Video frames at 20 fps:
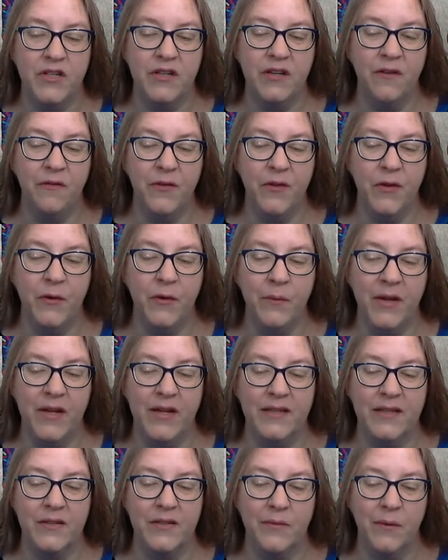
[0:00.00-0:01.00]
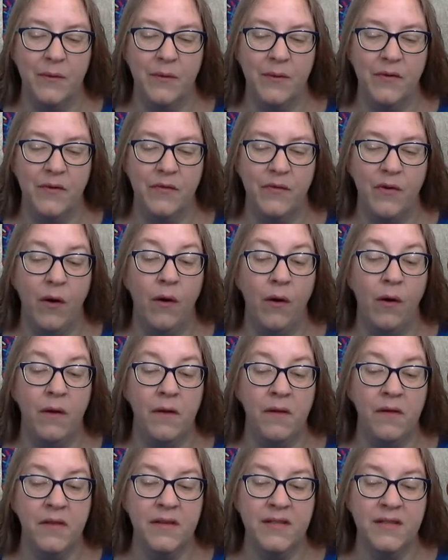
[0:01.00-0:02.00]
in a few minutes removed
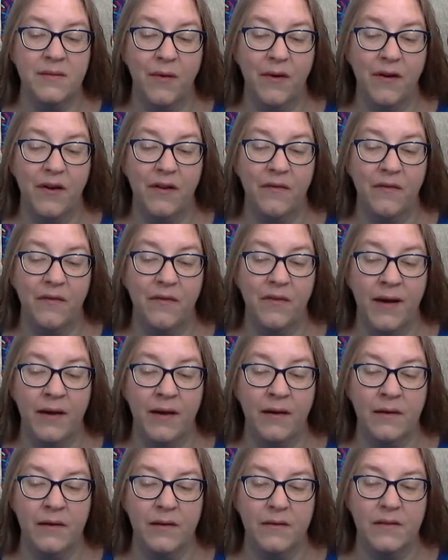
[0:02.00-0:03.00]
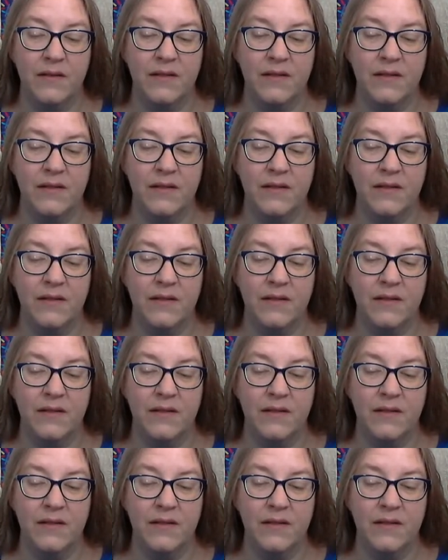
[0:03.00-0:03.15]
all the smart of their arrows.